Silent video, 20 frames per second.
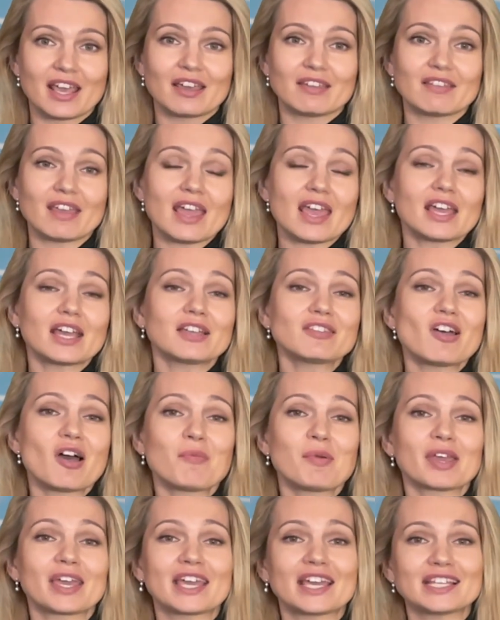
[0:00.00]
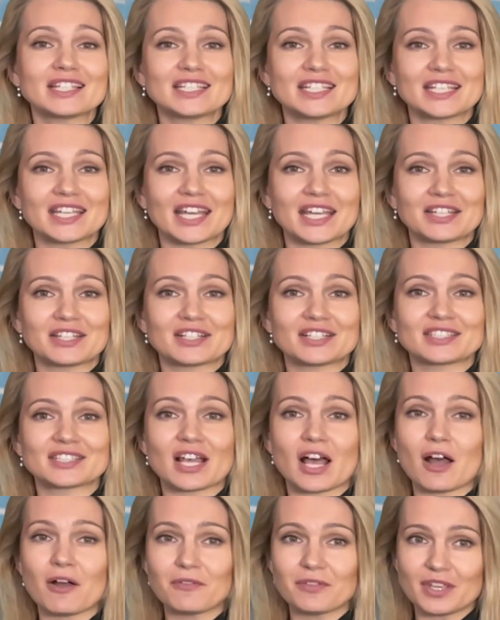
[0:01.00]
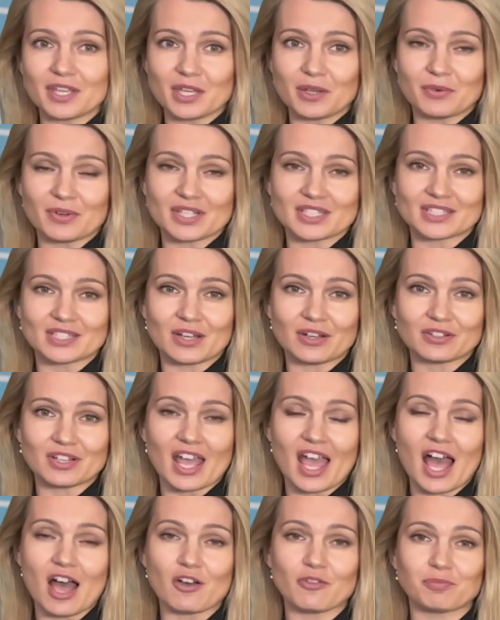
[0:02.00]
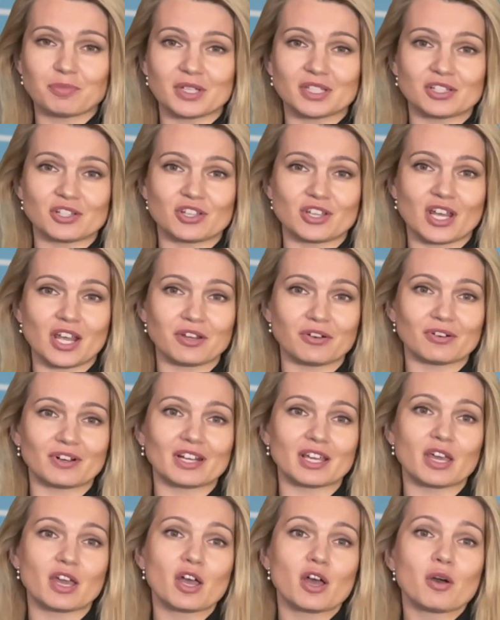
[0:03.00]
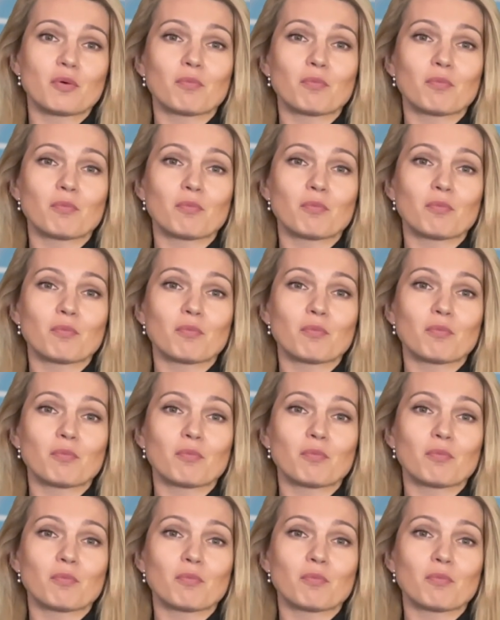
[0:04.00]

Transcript: the economic indicators of the Eurozone have been generally